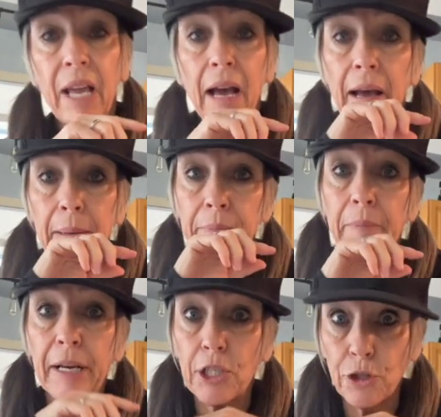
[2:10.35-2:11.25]

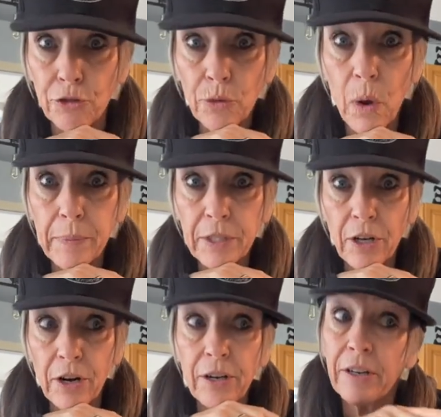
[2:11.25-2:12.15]
my shoe swap
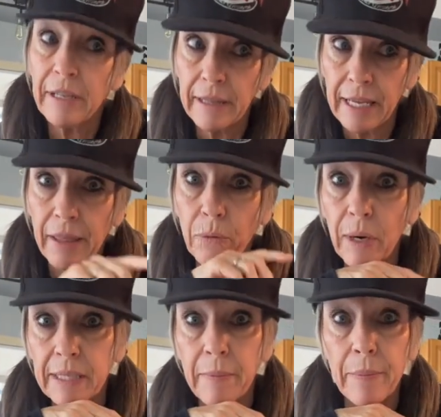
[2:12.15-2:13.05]
starter, the other
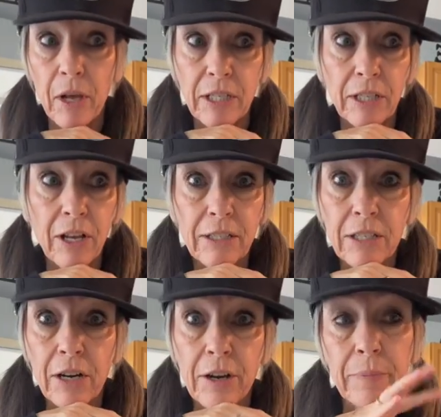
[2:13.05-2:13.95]
one is my Mazatlan
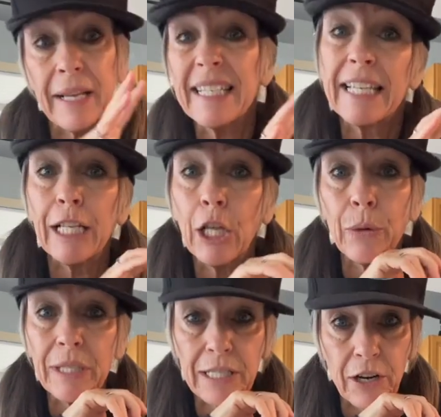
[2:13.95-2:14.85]
starter, my
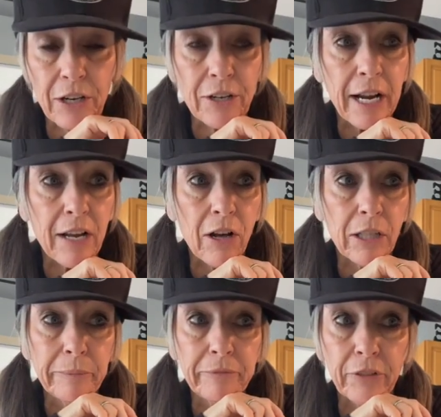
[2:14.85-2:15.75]
Sinaloa starter, I call
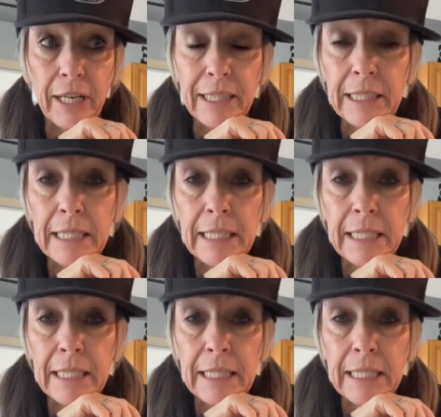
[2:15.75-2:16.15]
him, Fred.